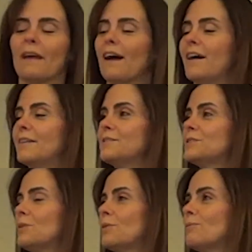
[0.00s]
Uh,
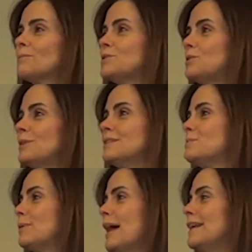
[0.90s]
so students
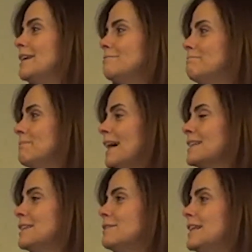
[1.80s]
planning
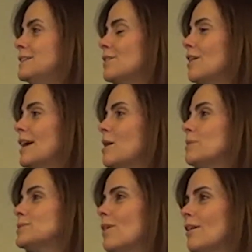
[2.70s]
activities on
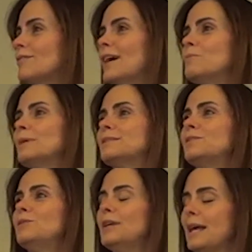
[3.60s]
campus, off campus,
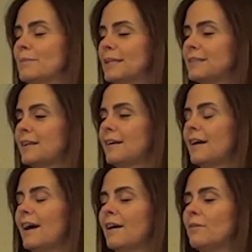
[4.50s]
you name it.
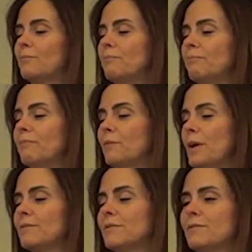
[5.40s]
Um, we
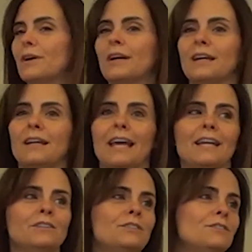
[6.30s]
have a very
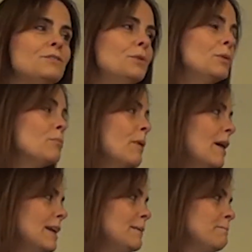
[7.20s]
engaged student
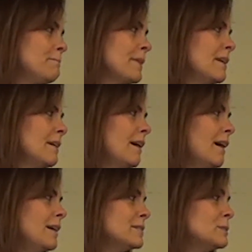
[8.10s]
body. Uh,
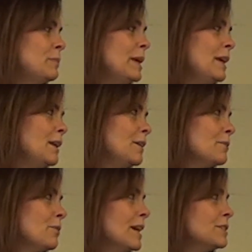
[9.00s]
speaking
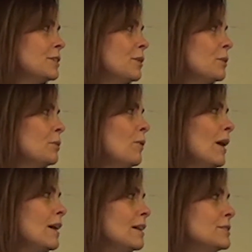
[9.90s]
of which, you know, who
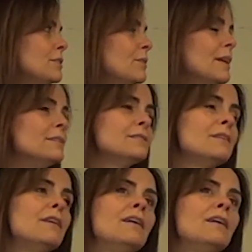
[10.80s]
are our students?